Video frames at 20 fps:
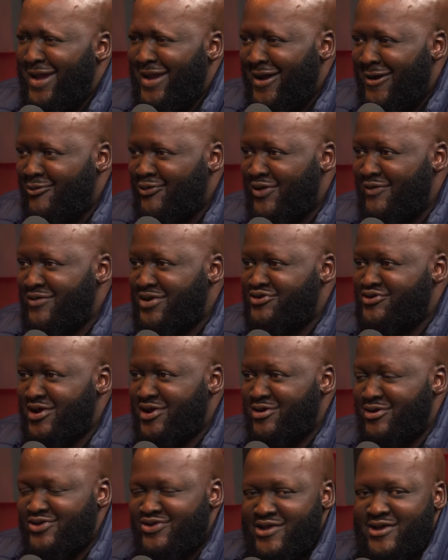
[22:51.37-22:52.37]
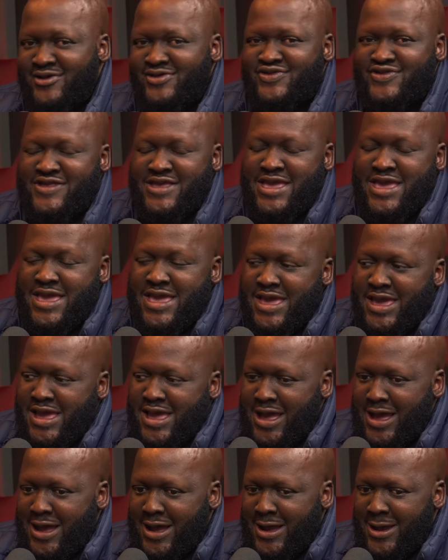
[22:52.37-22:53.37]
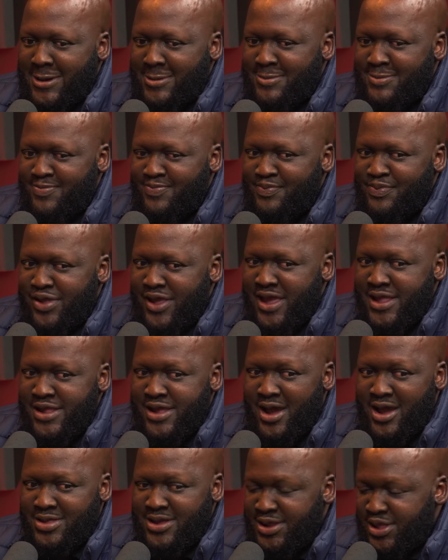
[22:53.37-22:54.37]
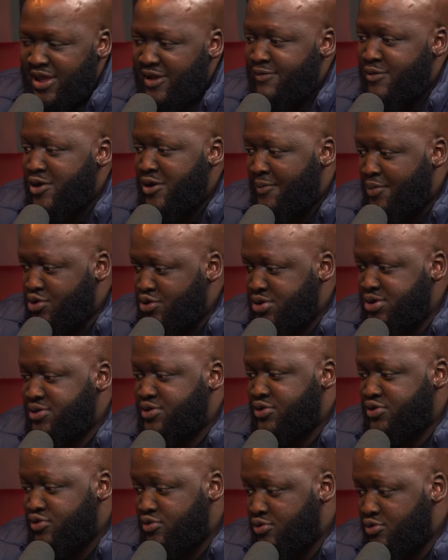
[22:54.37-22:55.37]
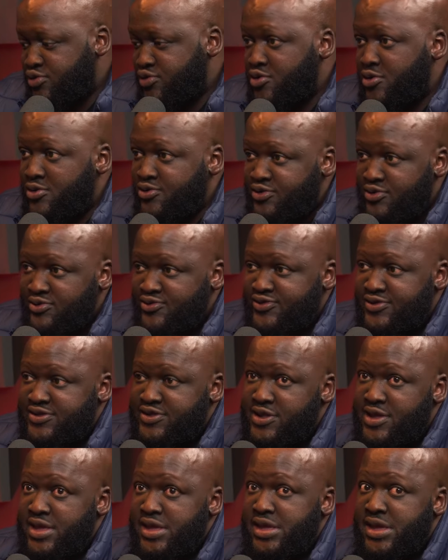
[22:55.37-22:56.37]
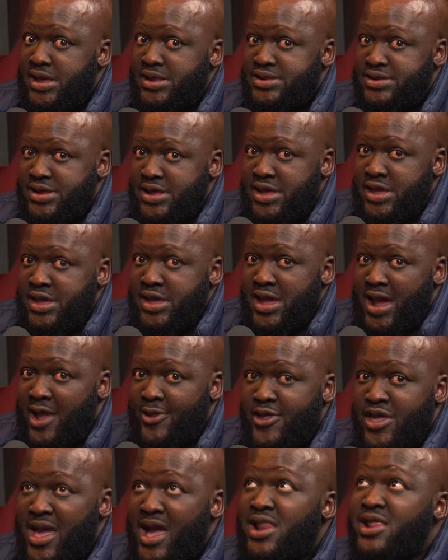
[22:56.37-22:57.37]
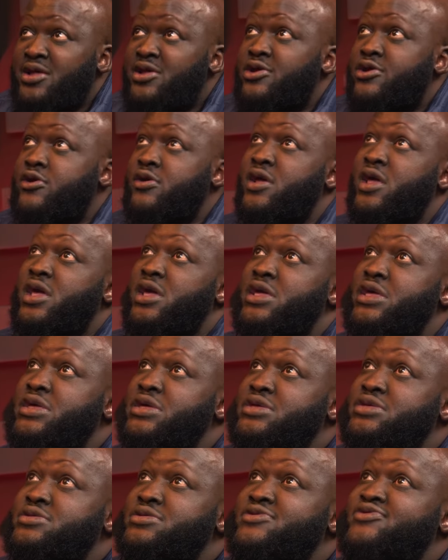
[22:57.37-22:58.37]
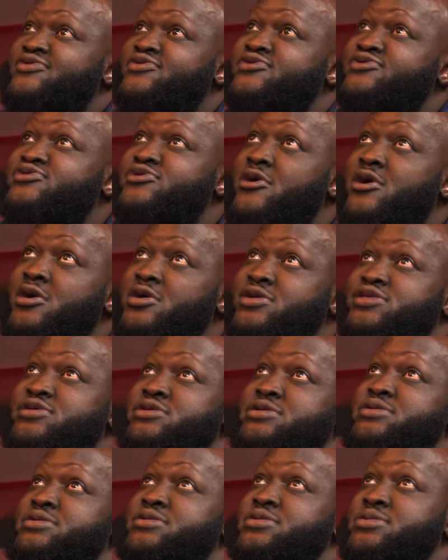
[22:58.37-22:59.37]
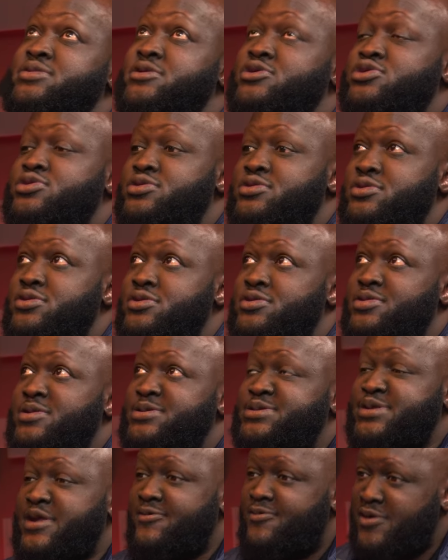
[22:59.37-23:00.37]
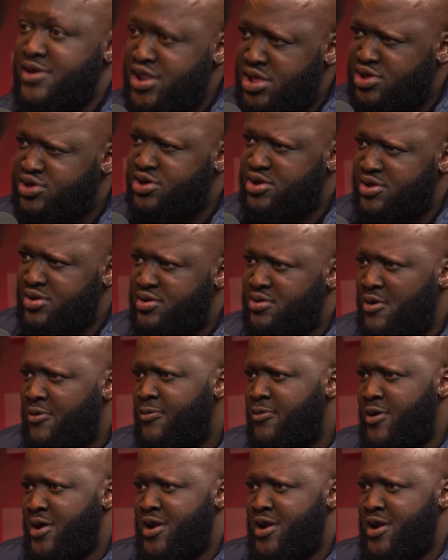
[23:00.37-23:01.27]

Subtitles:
of the matric results. That gave me an opportunity to go to UCT. And I think Alan Gray started the definition of